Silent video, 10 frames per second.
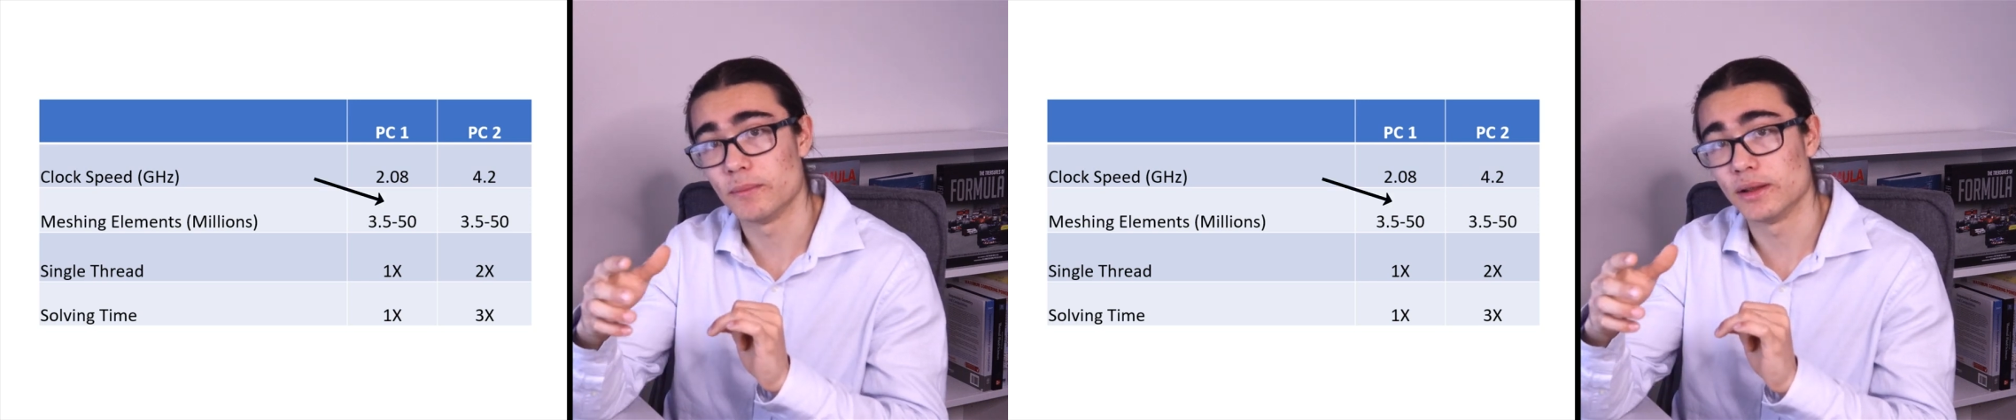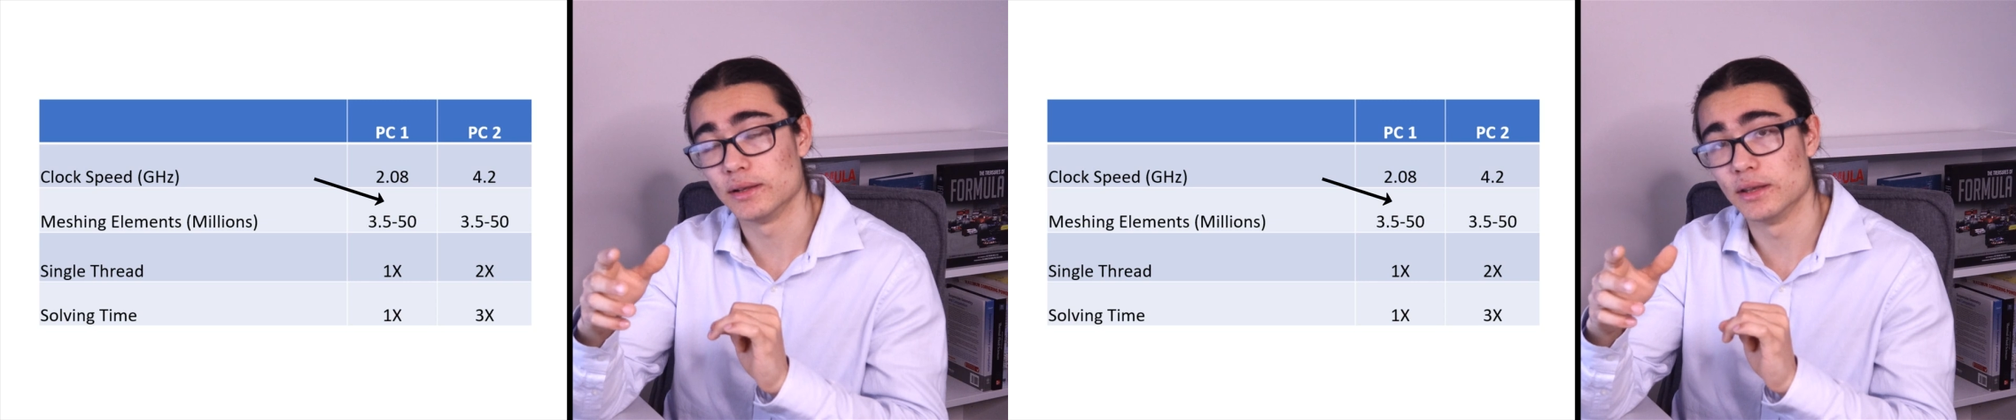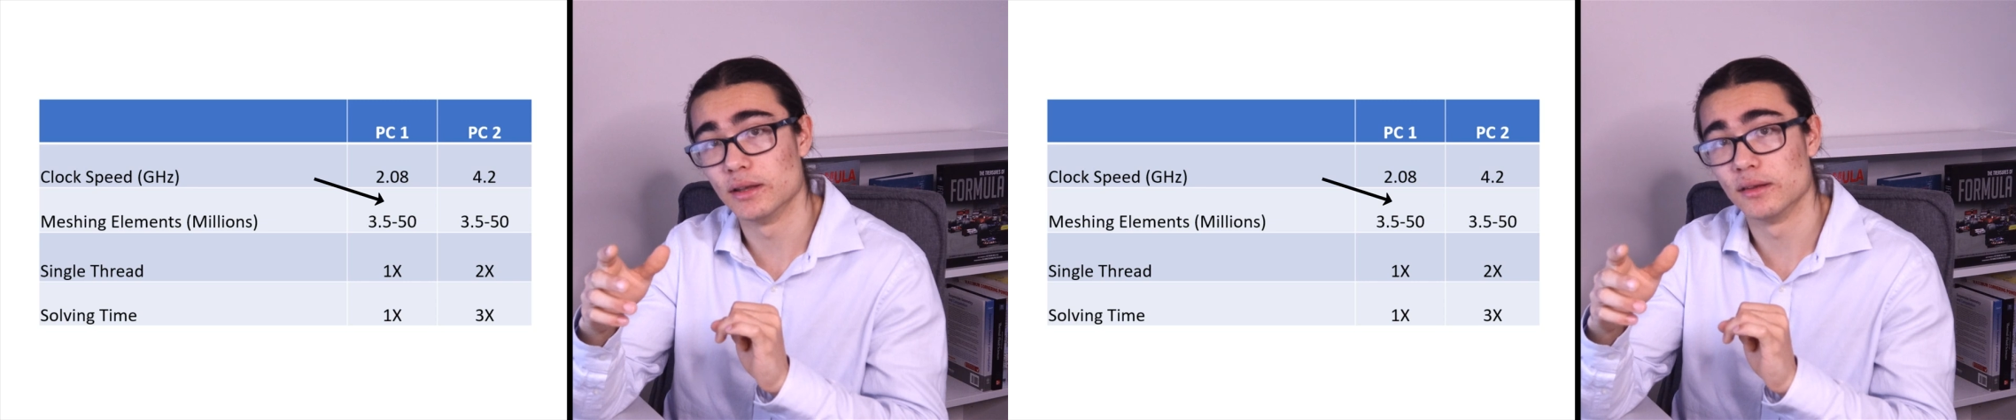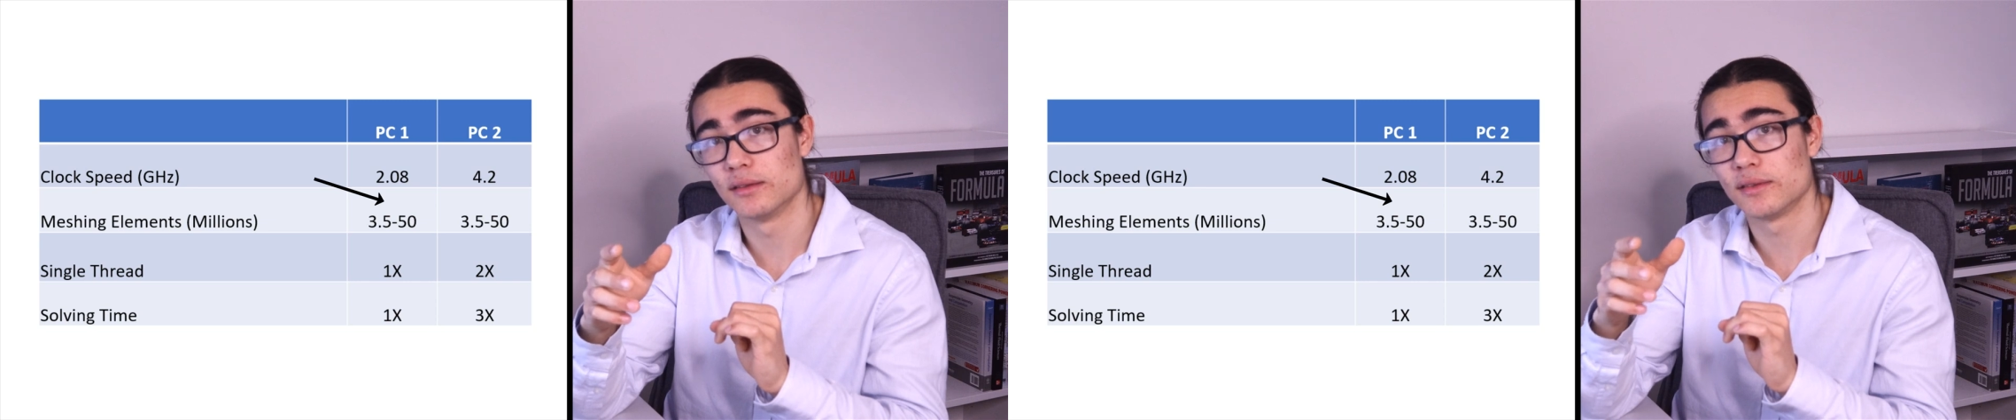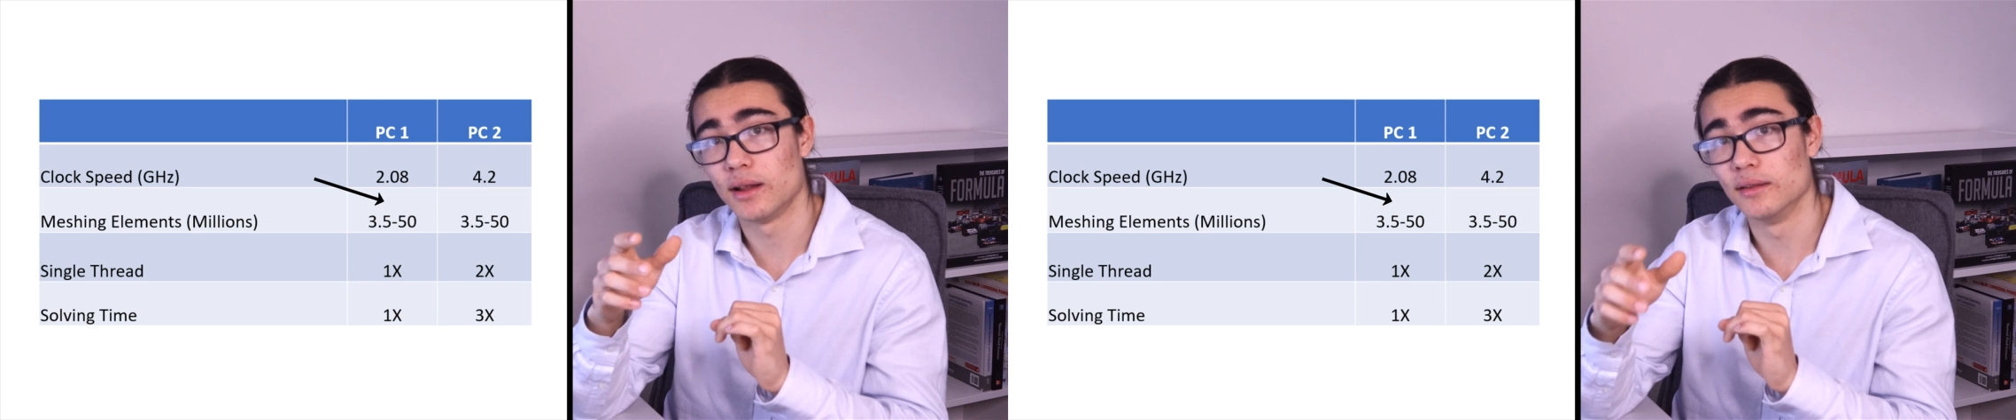million
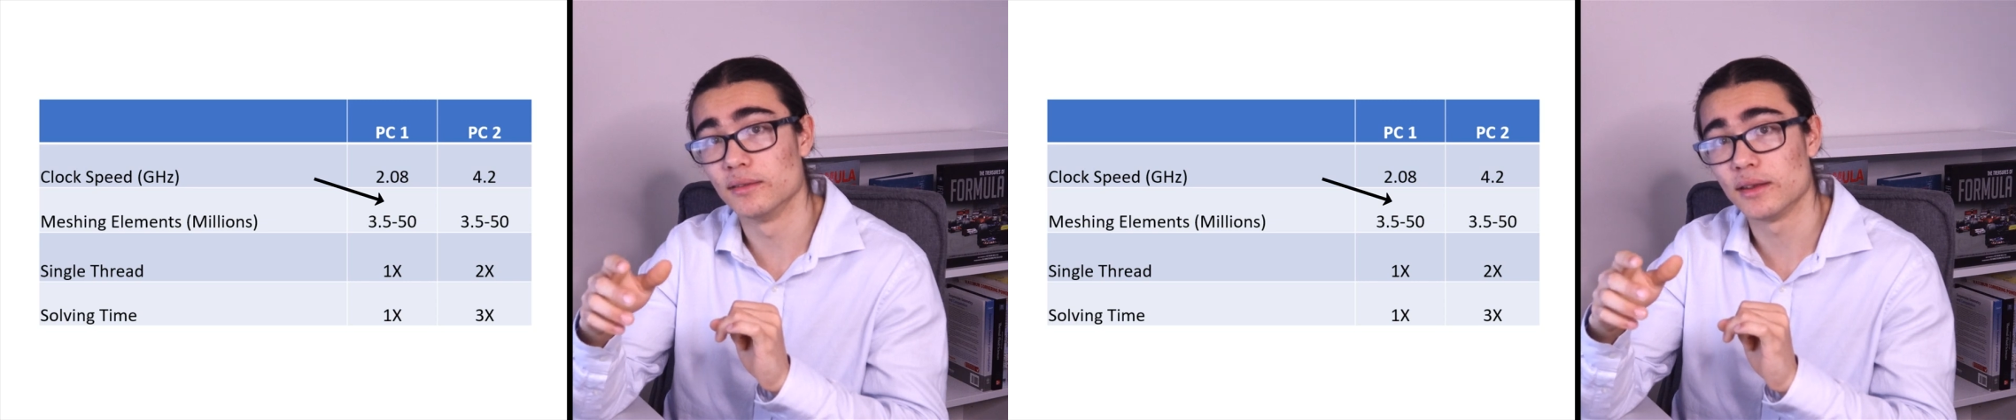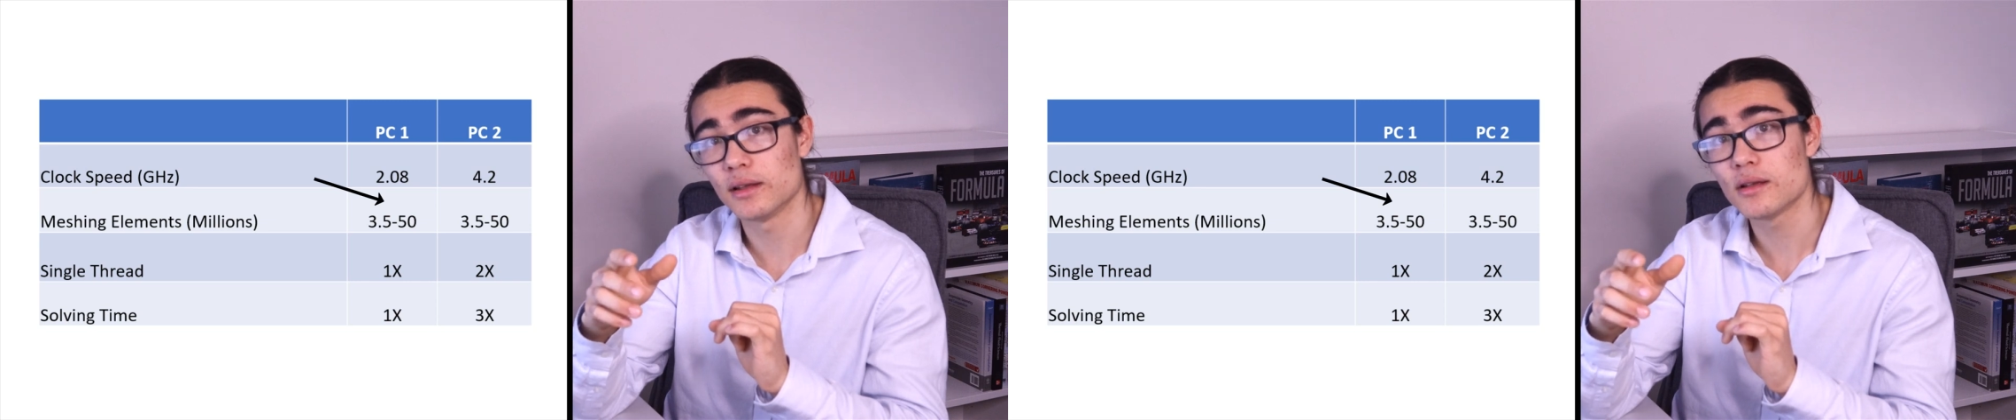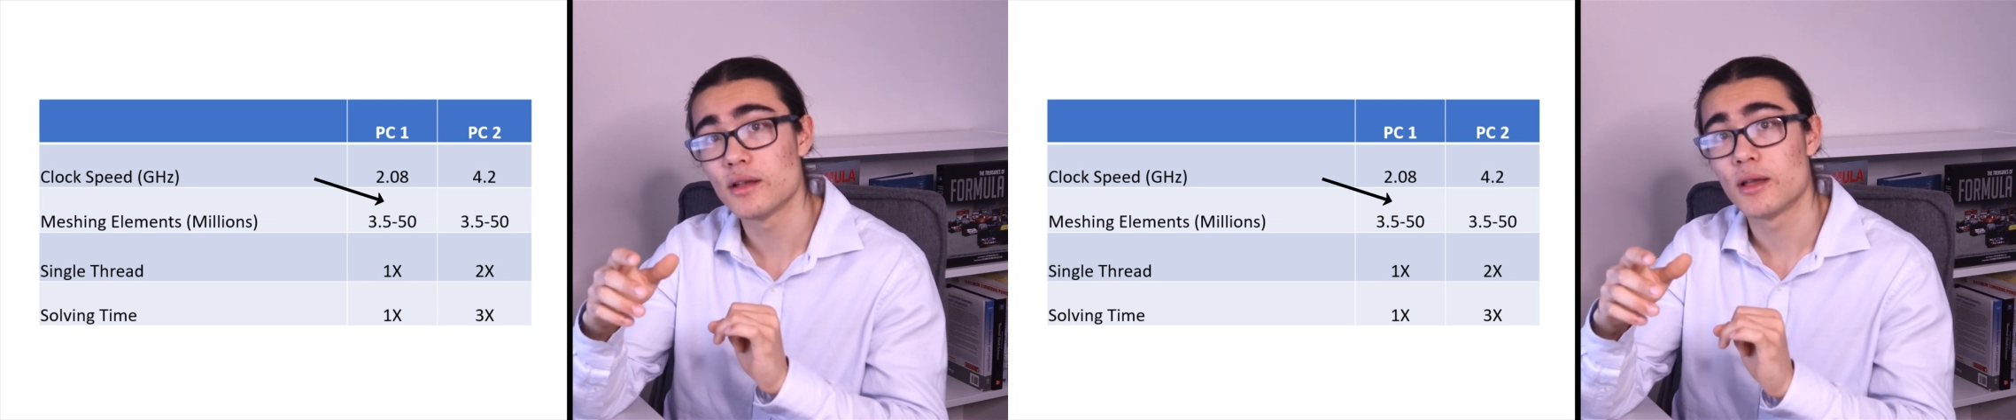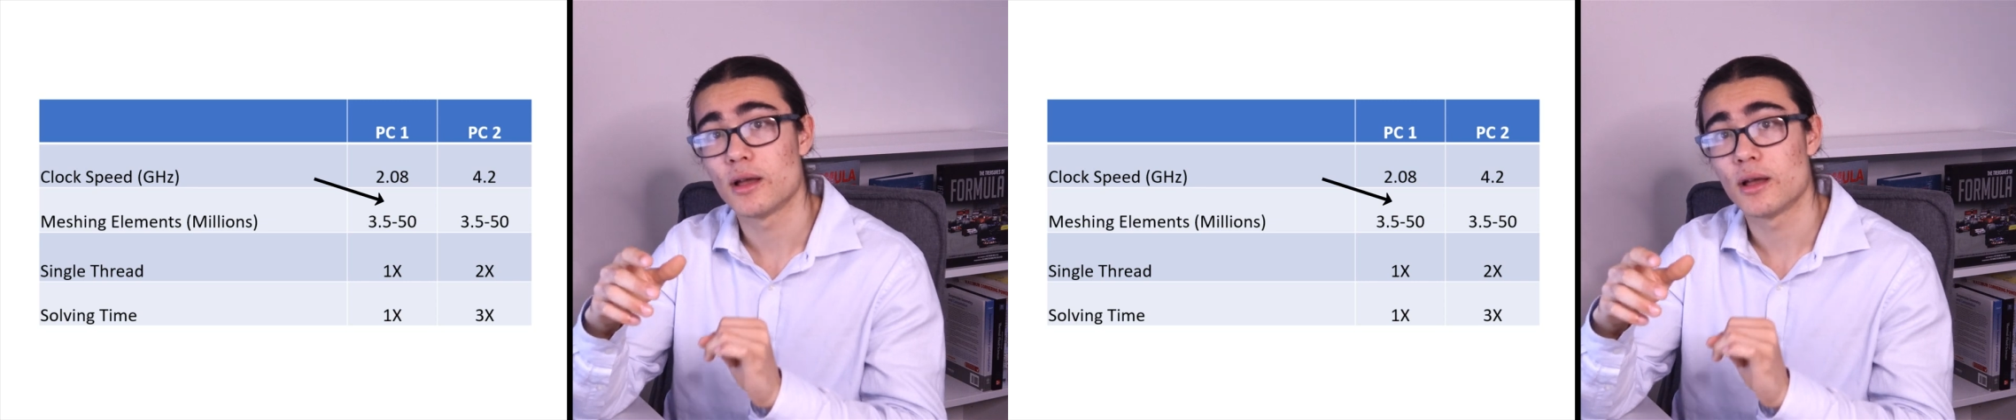cells here